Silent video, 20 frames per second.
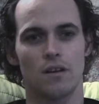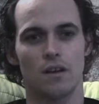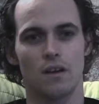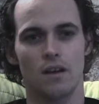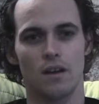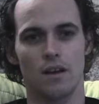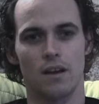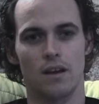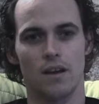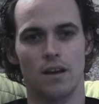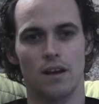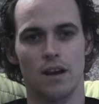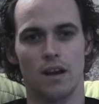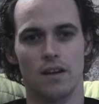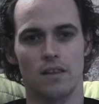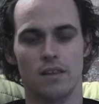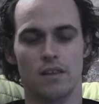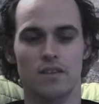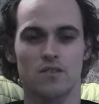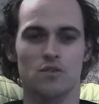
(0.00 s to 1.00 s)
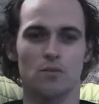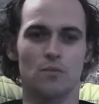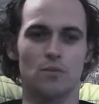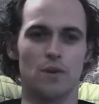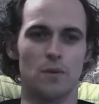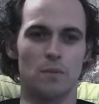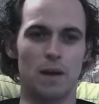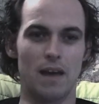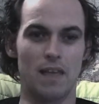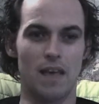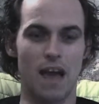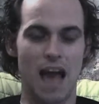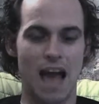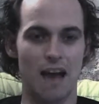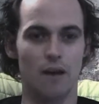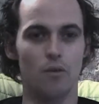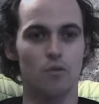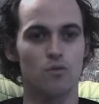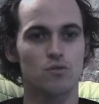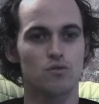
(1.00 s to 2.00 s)
I think there's something about the
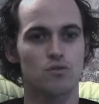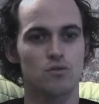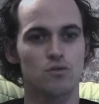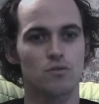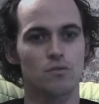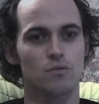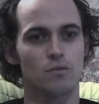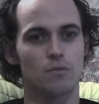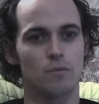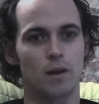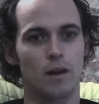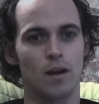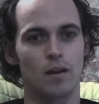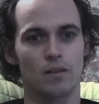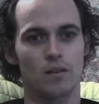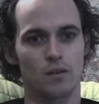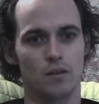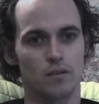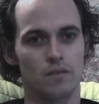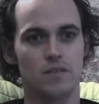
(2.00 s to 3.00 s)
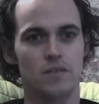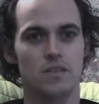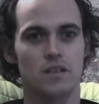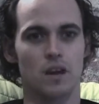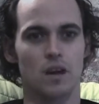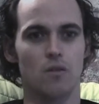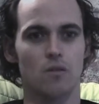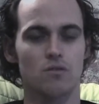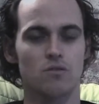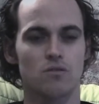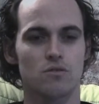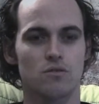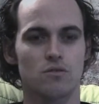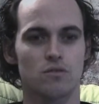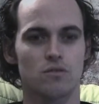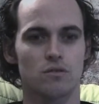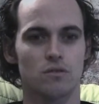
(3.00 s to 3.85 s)
house, but I don't know if it's ghosts.